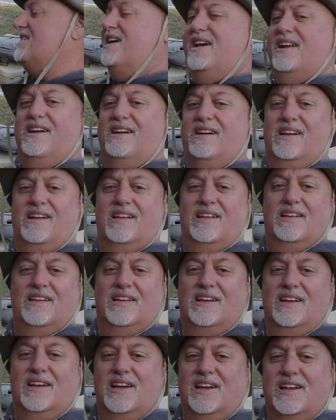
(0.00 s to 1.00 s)
Tanner
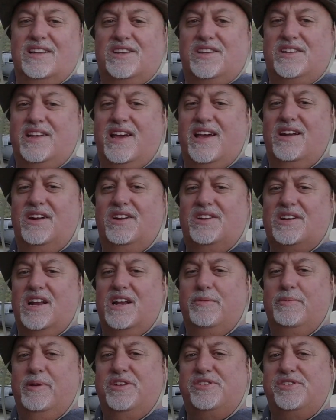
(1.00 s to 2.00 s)
so Tanner's
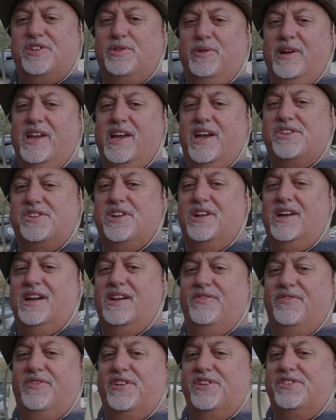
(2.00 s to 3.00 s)
gonna make sure we catch a
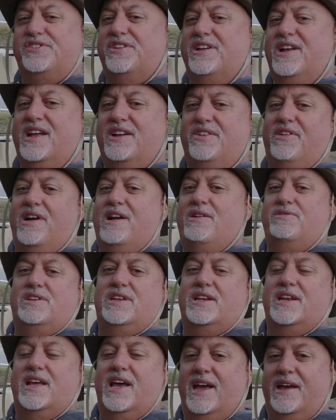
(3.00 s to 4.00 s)
lot of fish and not drown
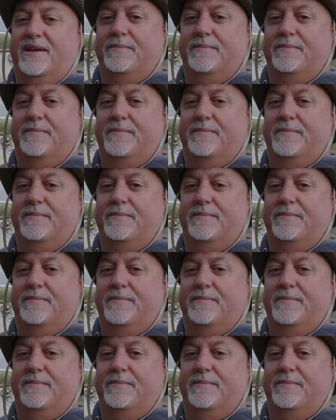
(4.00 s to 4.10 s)
today